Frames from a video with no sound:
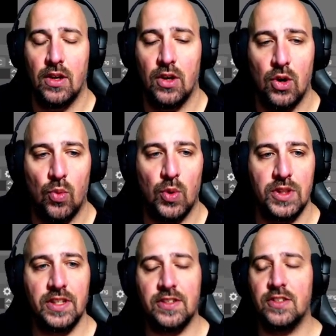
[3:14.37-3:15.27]
What
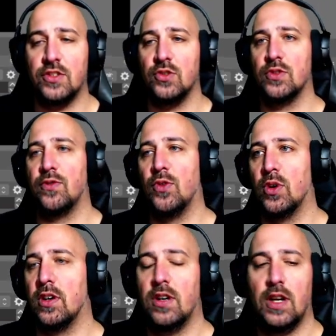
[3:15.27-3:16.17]
this is used
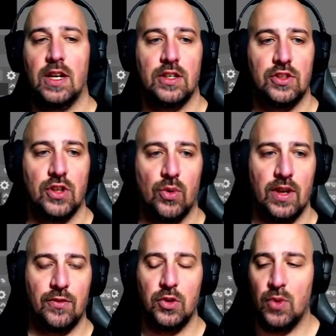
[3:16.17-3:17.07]
for, so
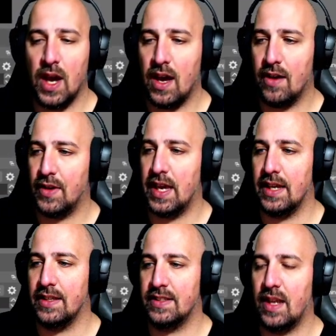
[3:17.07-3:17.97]
if you have a
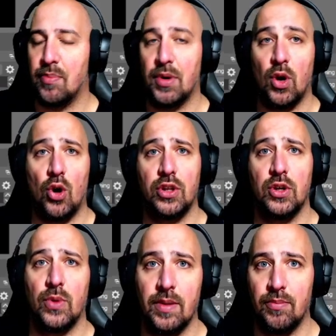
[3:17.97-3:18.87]
separate audio
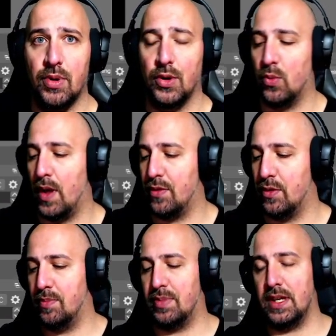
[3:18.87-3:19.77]
input, whether
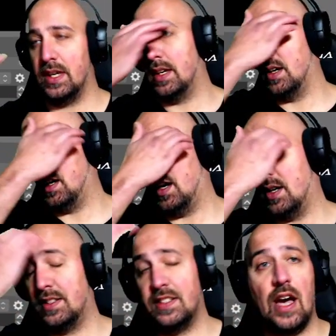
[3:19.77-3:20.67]
it be
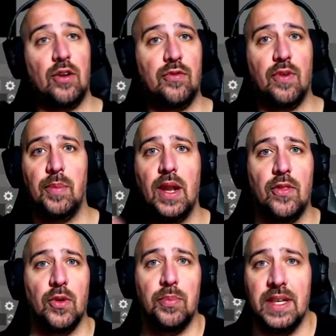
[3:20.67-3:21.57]
sound from another
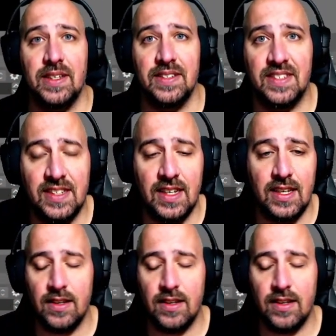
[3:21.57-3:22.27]
PC,